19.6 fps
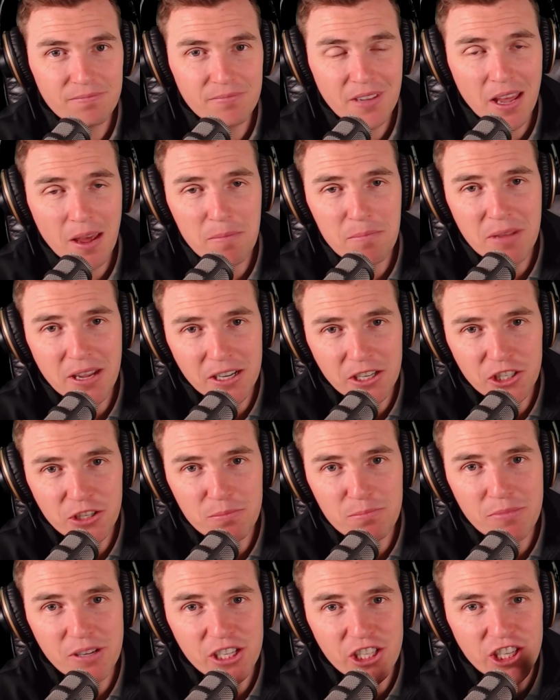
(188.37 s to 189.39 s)
Yeah, Mitch.
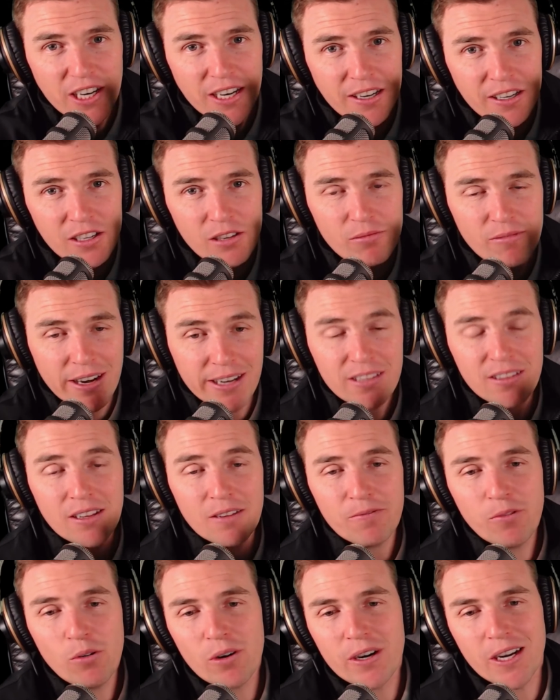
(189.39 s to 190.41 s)
Mitch incorrectly
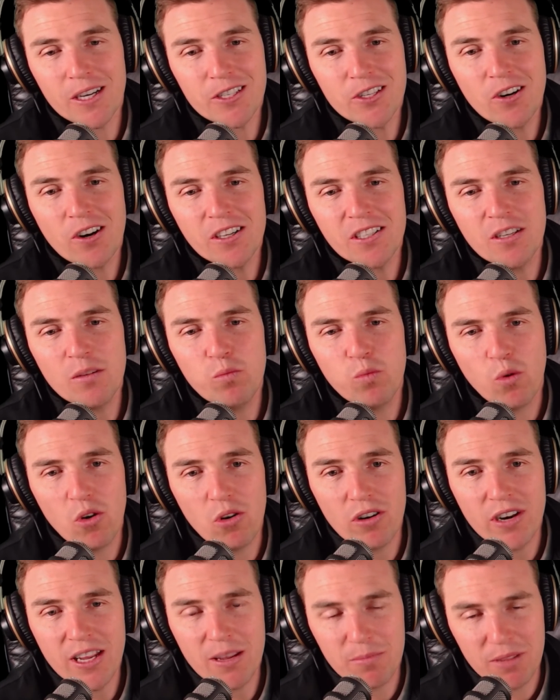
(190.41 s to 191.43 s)
forecast. And I did
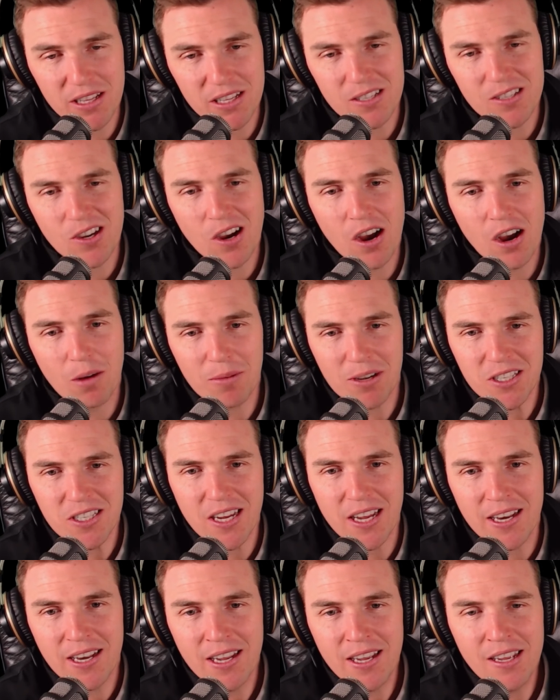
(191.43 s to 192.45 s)
warn him at the time. I
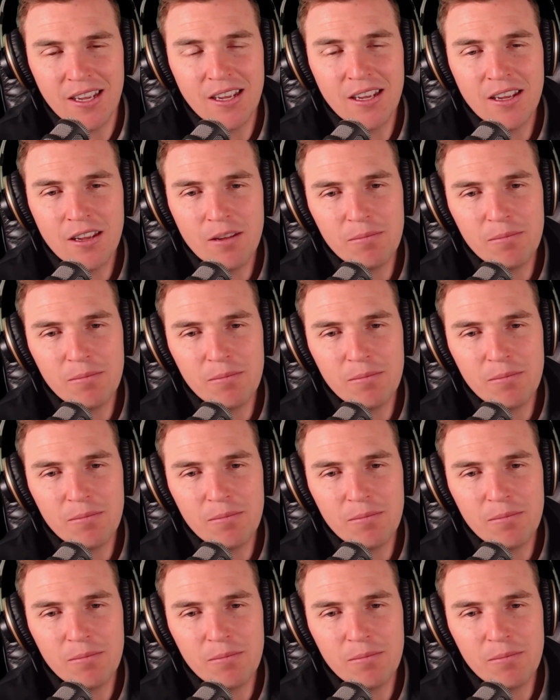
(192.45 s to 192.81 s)
said, mm.